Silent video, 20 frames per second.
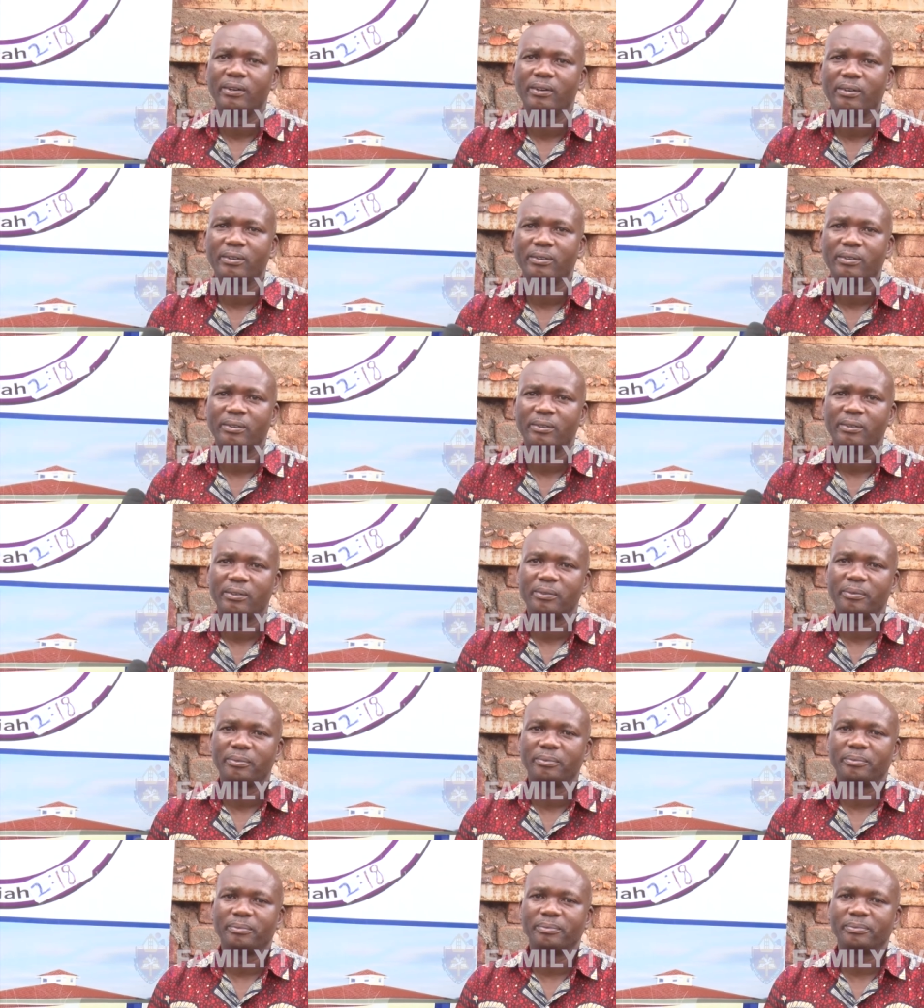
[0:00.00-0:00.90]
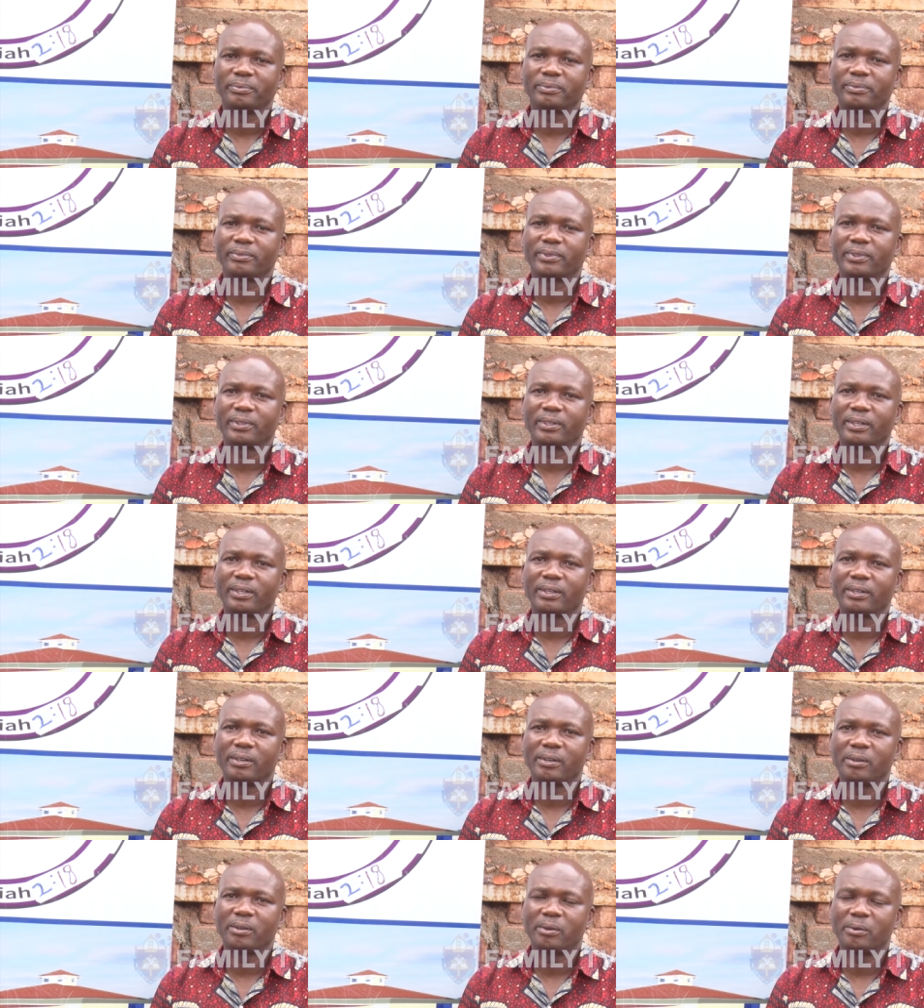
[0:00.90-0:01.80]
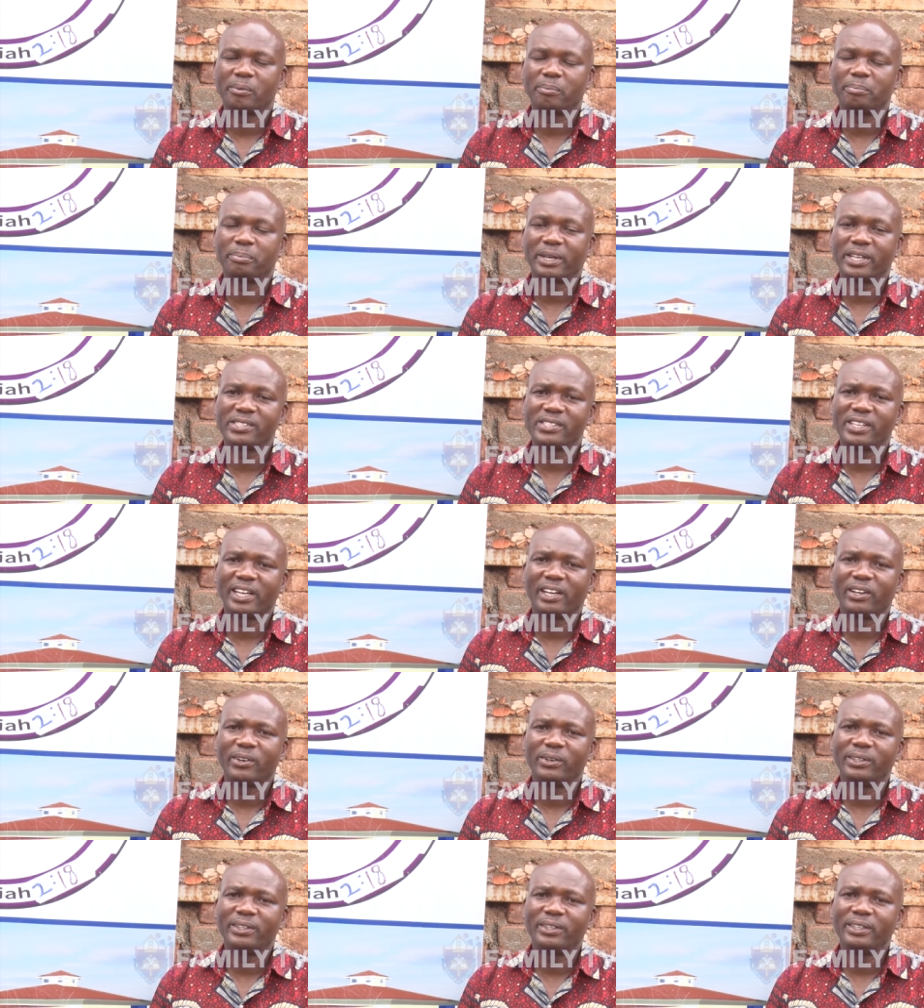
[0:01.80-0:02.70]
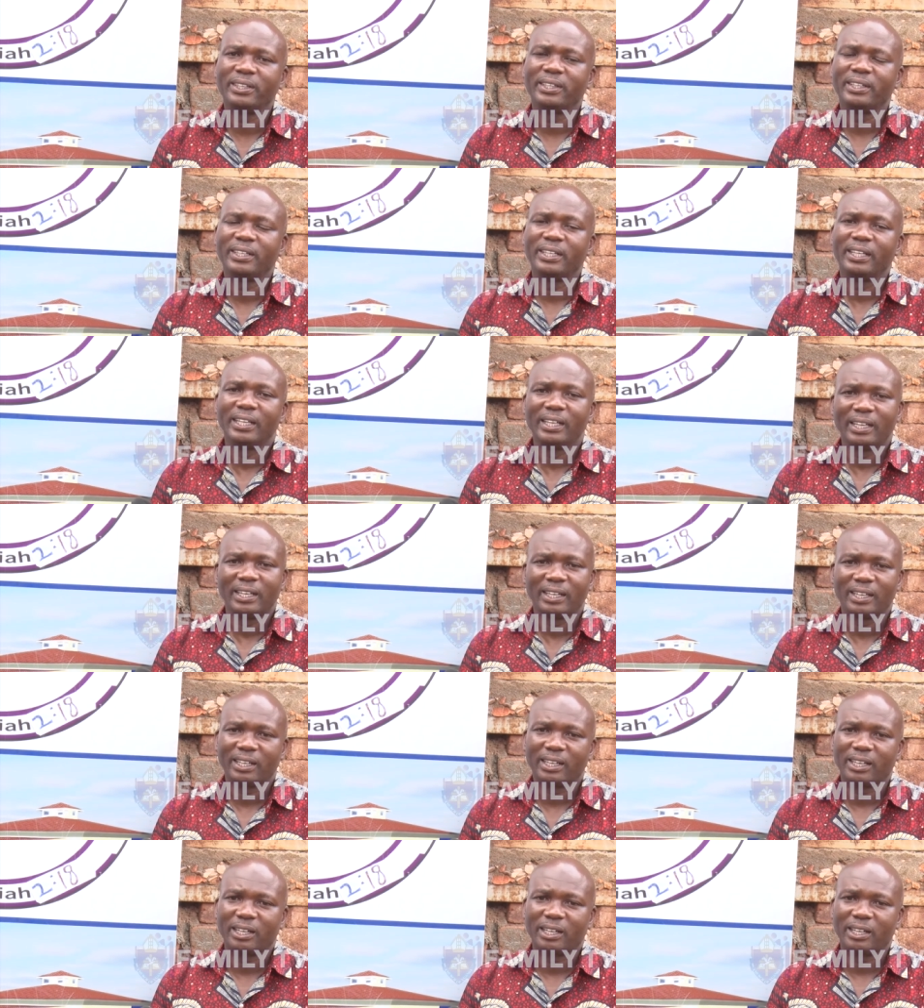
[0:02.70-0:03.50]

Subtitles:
According to Patrick Olong, the chairperson of the